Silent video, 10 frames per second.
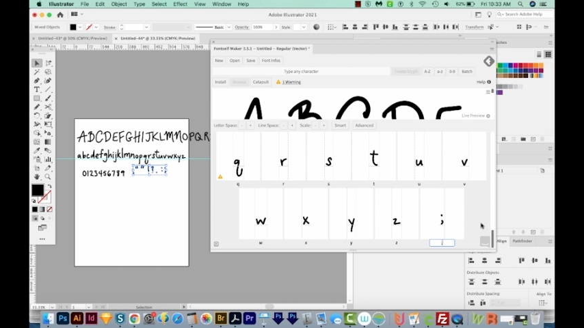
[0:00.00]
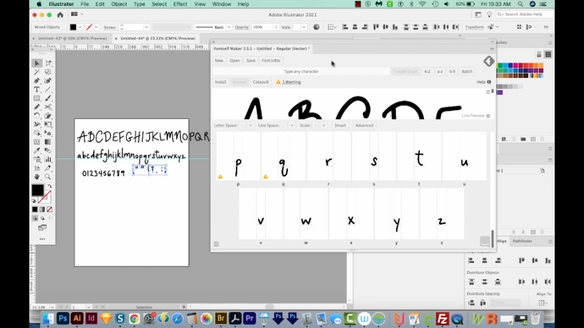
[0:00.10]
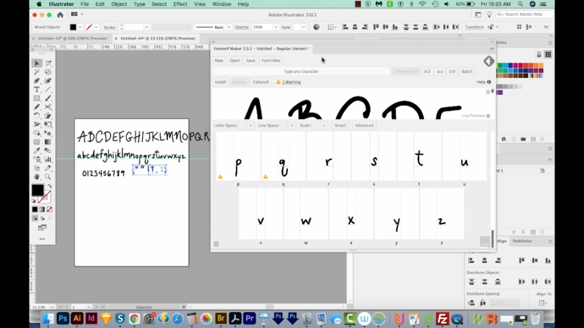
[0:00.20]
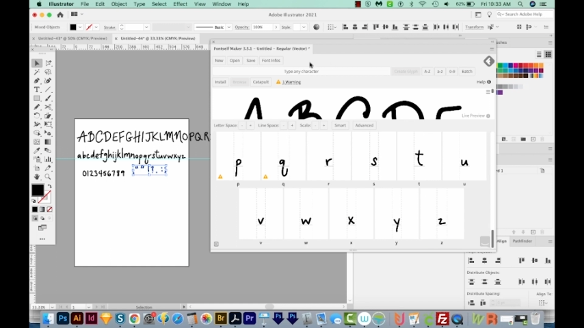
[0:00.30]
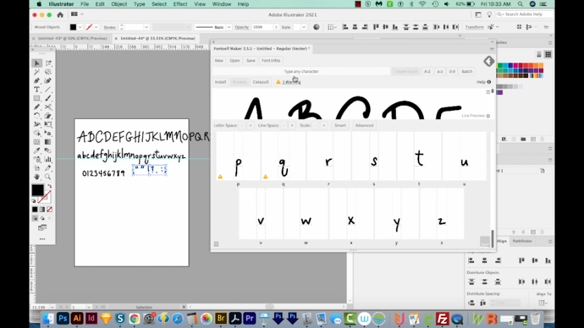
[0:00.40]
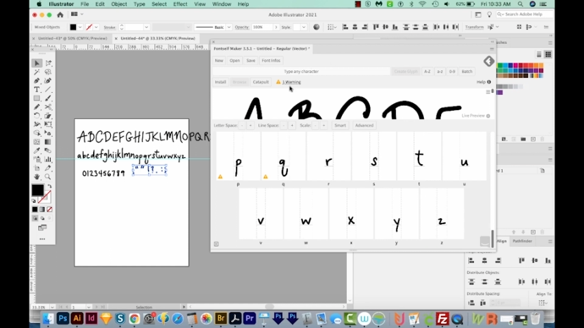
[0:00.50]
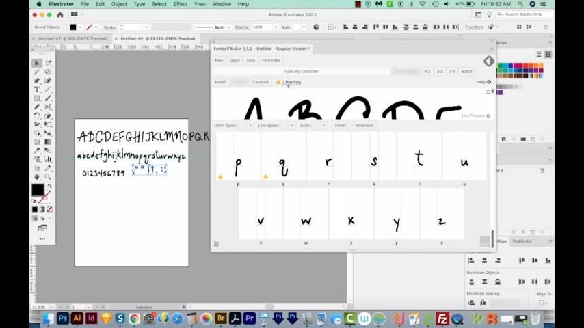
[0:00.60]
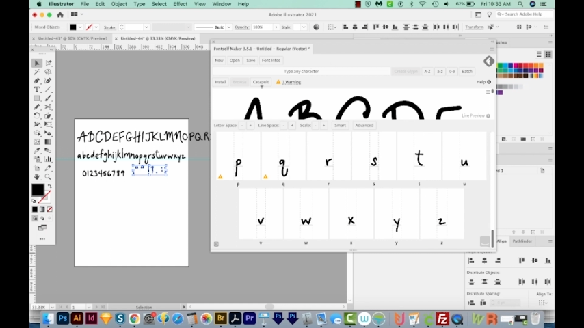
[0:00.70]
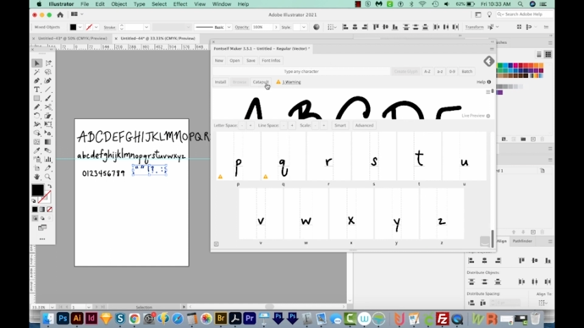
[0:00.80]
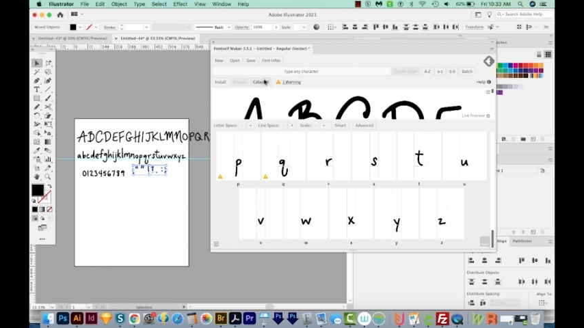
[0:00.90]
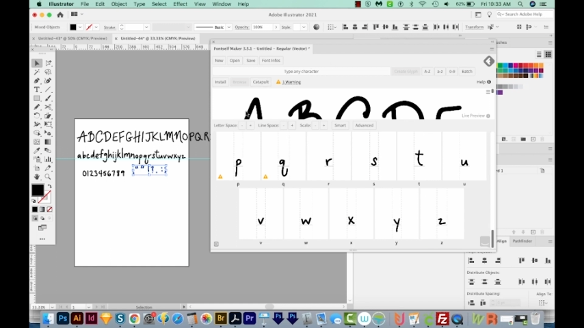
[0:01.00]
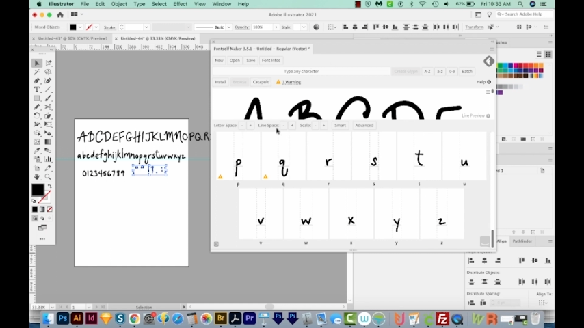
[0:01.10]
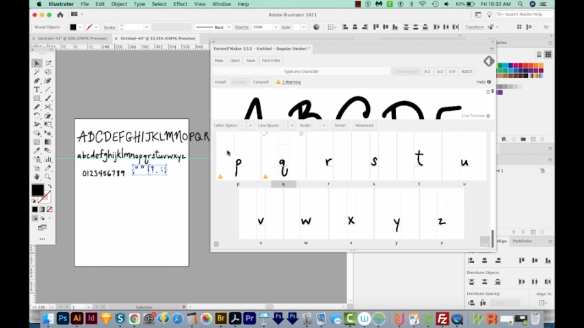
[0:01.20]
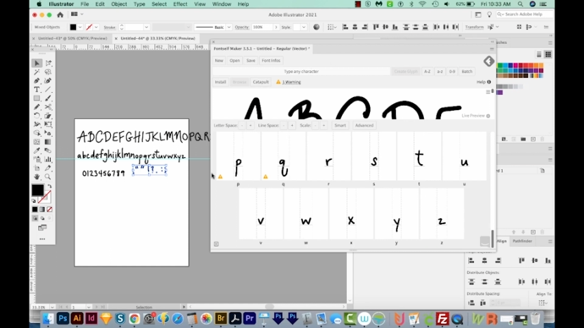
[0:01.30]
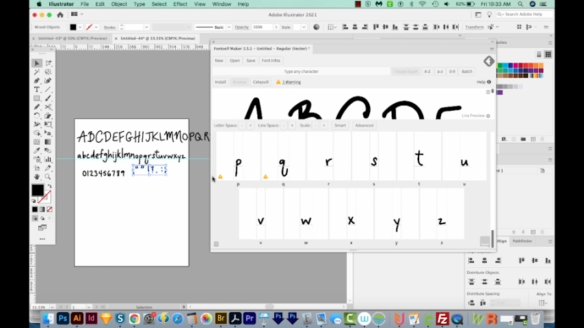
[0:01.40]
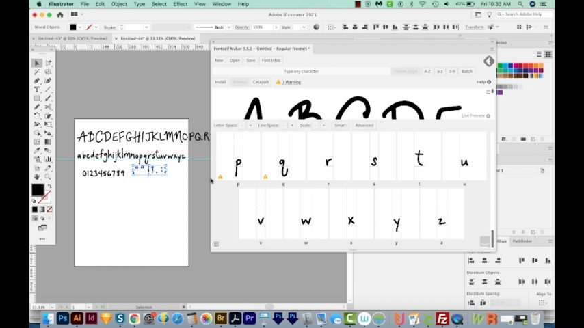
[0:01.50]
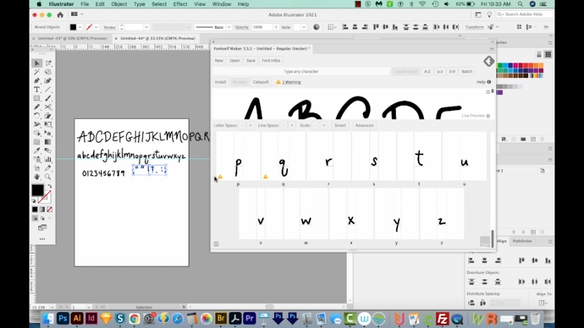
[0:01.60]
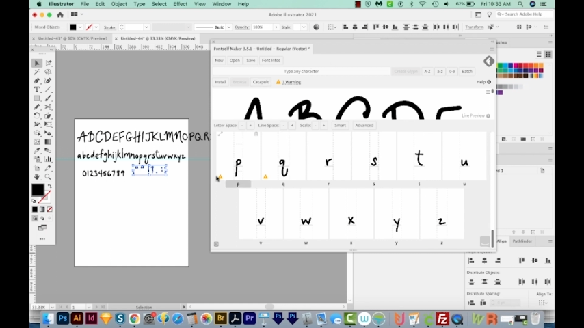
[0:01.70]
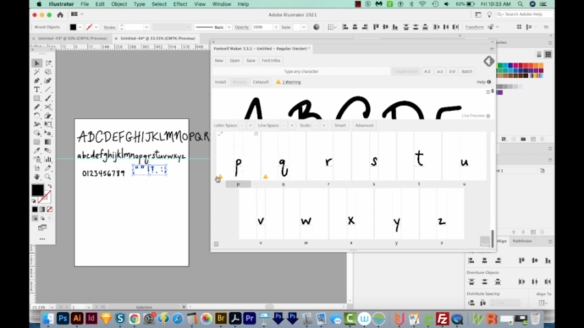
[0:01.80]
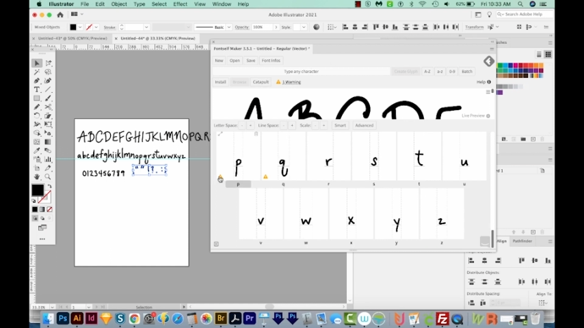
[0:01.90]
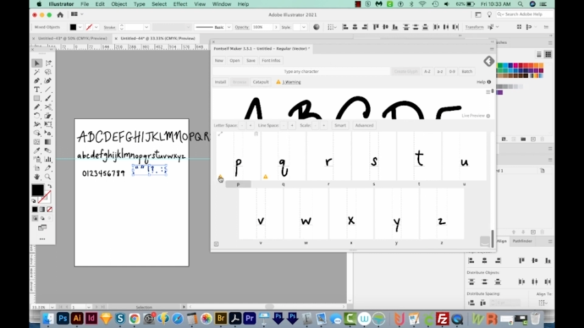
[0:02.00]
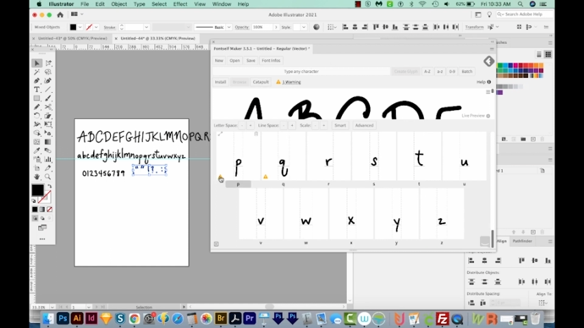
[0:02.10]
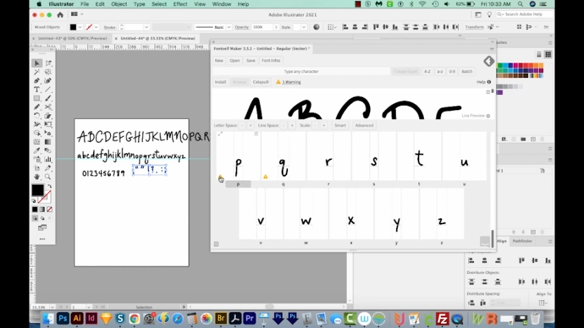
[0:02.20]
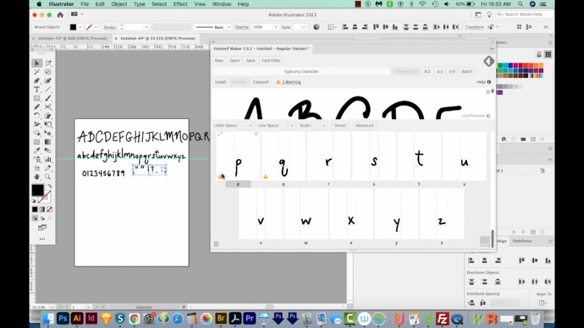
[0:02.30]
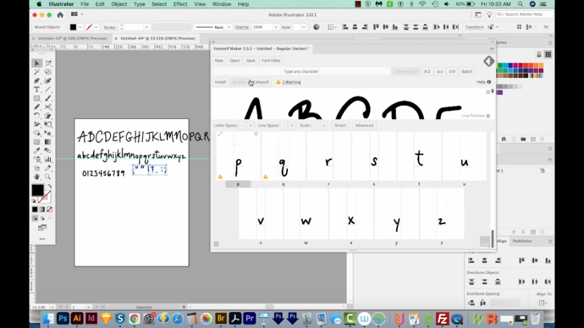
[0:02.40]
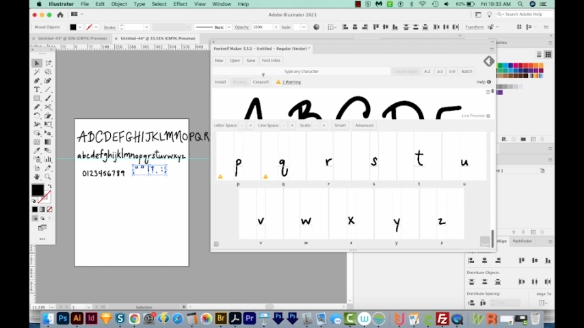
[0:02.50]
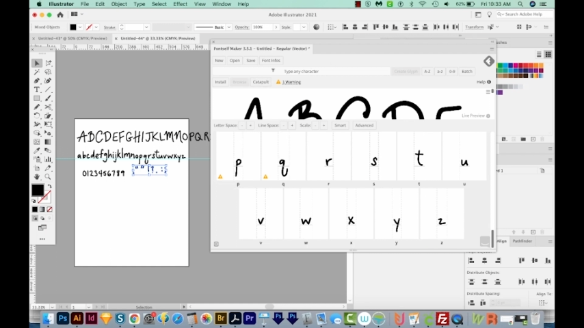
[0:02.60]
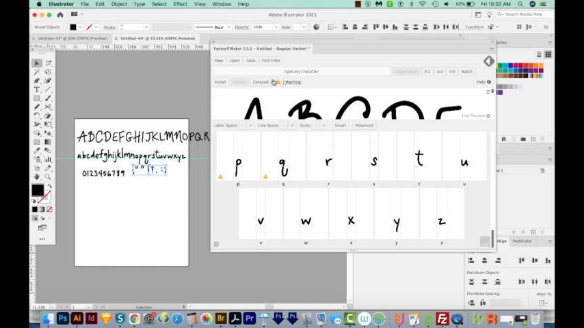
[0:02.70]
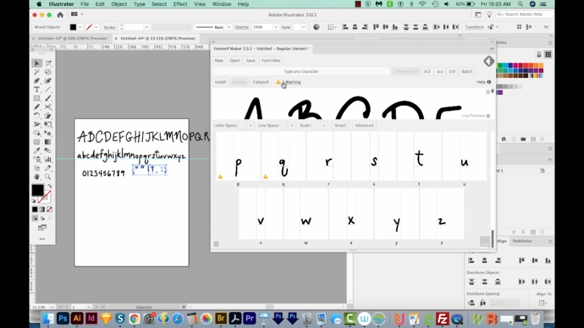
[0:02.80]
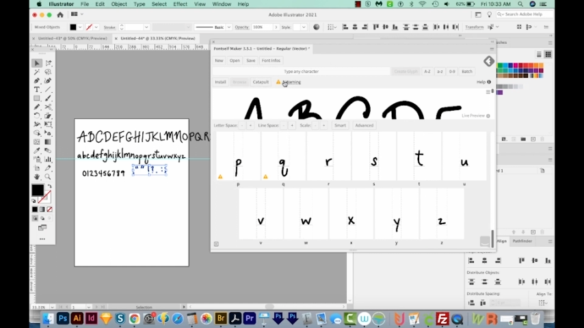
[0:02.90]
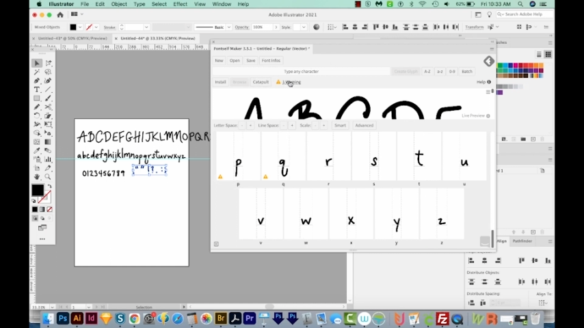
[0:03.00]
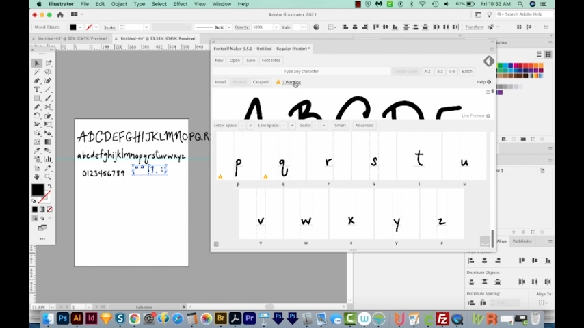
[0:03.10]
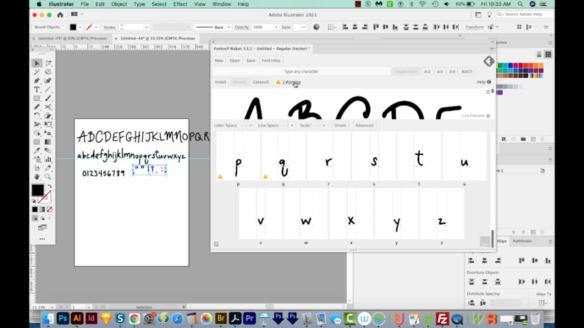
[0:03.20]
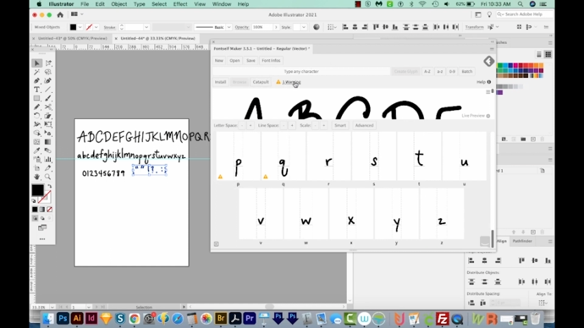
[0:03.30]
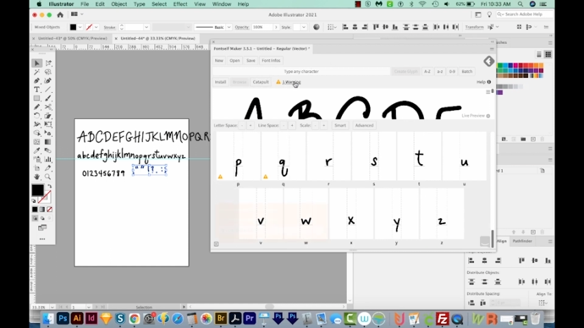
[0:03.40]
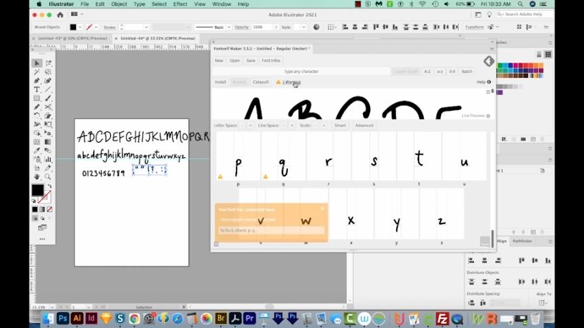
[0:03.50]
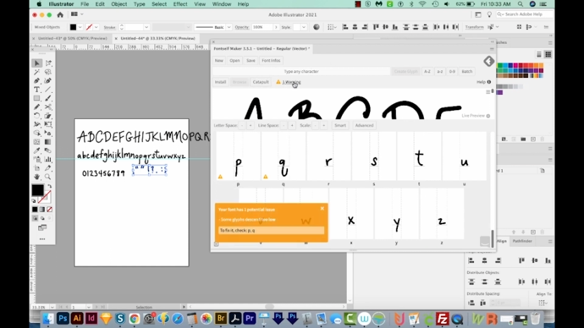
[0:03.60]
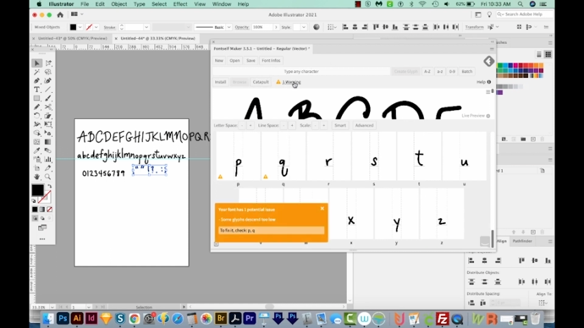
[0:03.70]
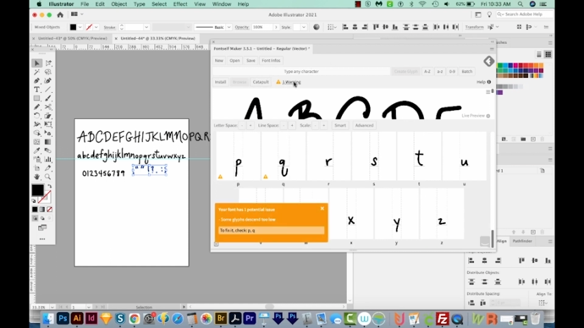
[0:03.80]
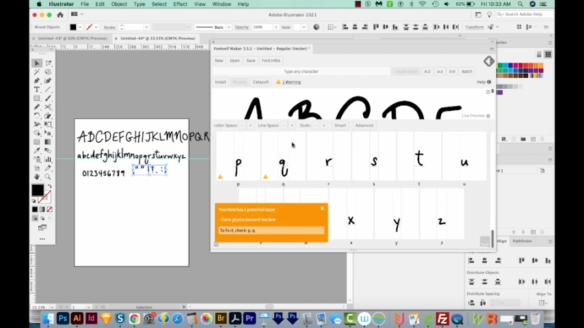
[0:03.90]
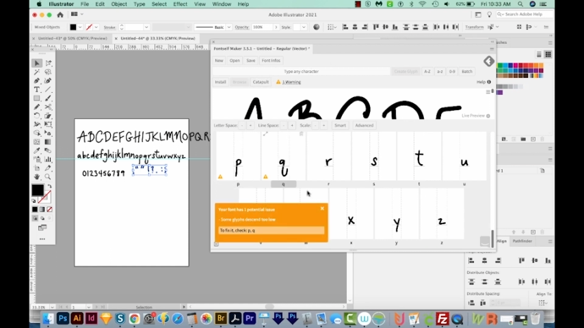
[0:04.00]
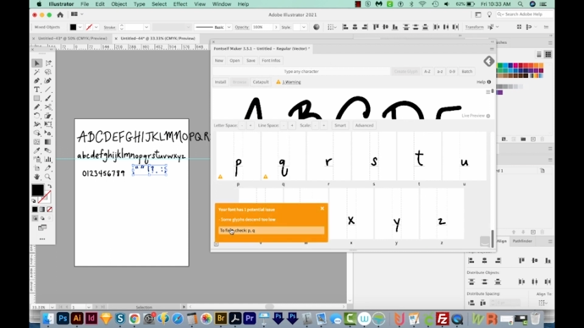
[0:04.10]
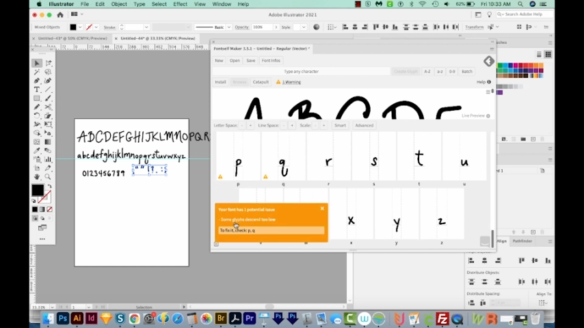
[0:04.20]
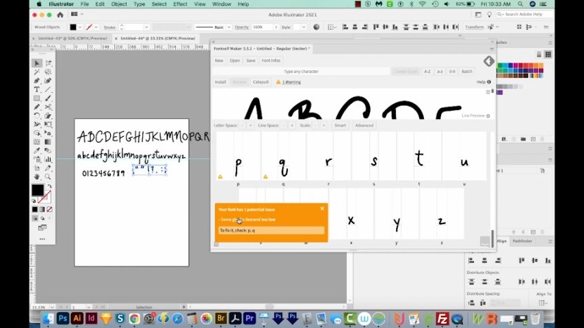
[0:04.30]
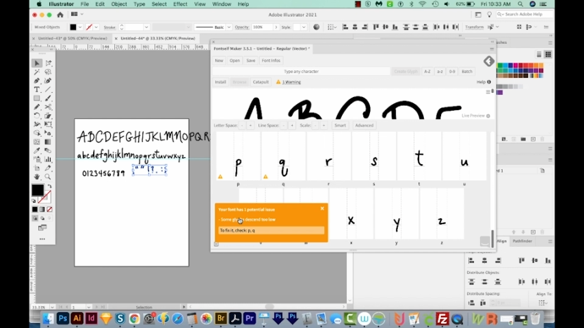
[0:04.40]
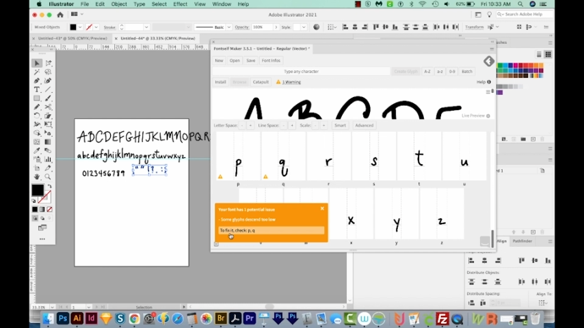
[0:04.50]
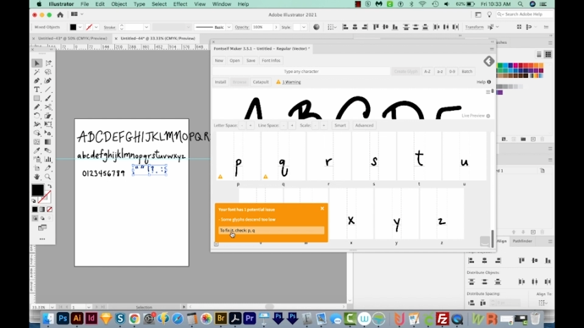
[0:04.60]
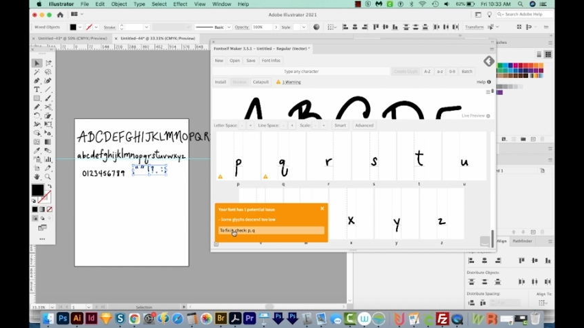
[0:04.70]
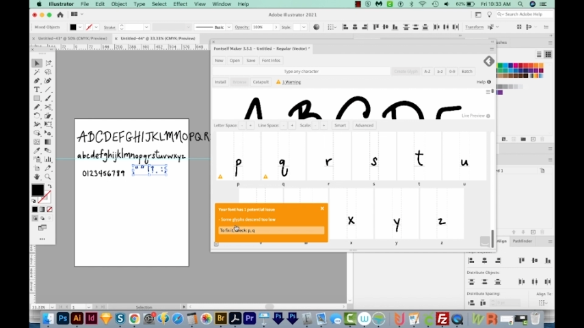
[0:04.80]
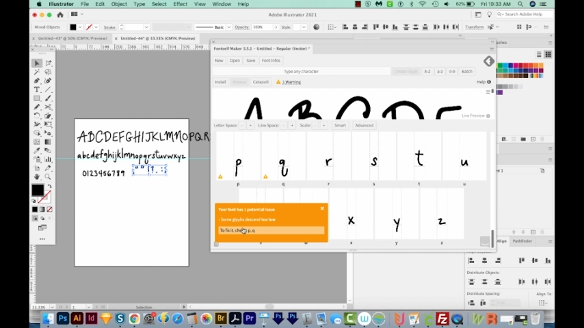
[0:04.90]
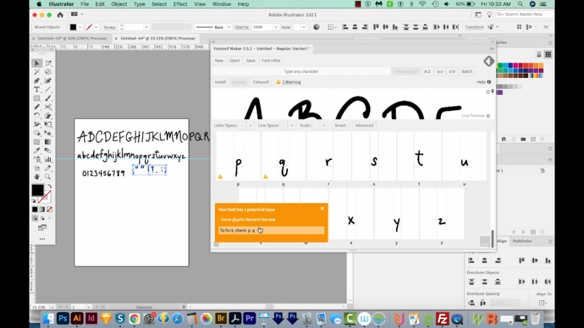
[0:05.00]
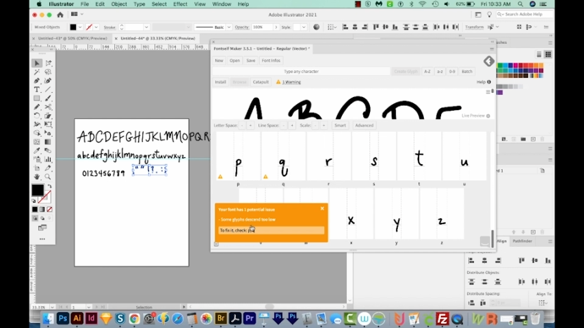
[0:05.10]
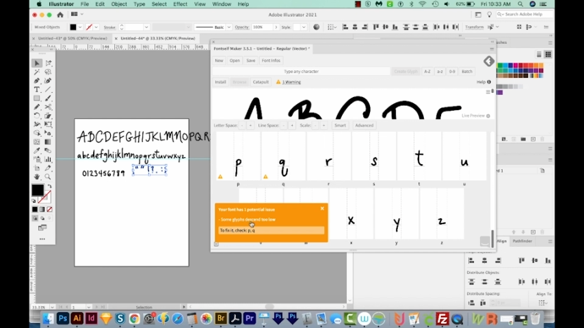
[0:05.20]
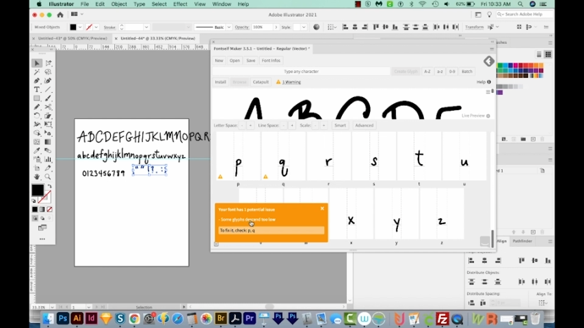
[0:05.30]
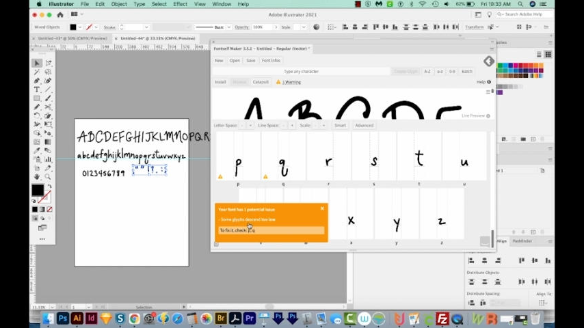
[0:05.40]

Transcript: (no speaker visible)